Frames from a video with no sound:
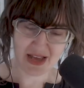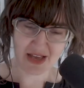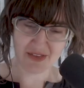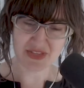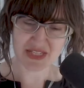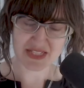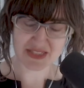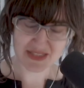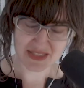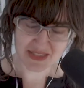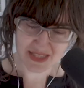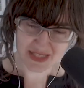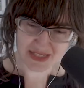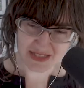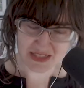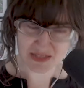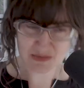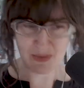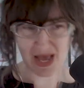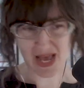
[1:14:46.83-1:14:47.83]
this this
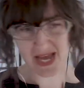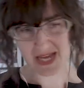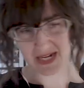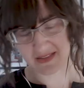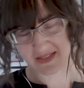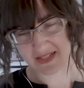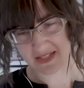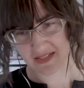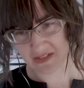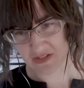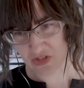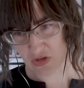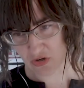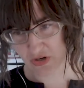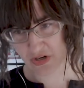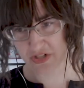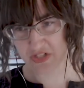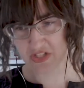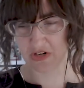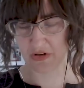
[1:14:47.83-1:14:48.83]
is mine and this is
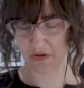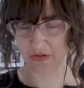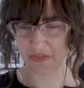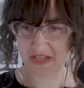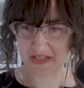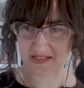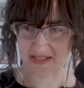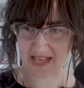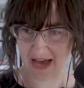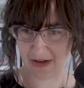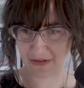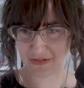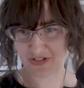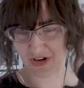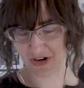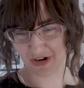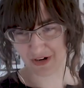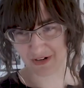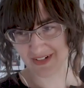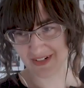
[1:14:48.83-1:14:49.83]
yours you know these cows
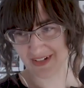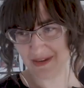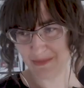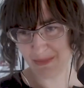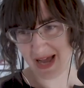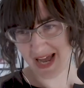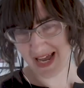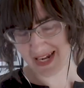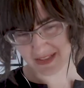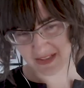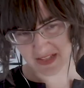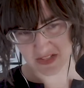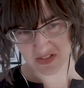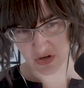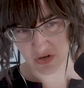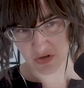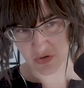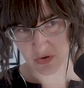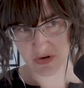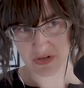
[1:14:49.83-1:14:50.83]
are mine and these are
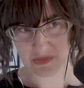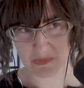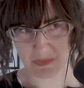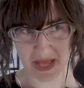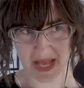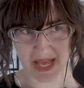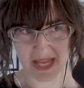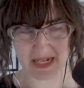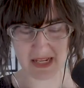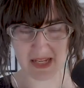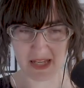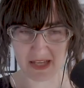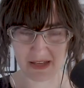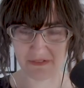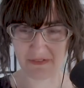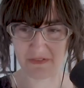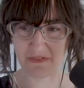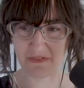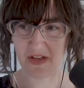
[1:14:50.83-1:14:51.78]
yours but if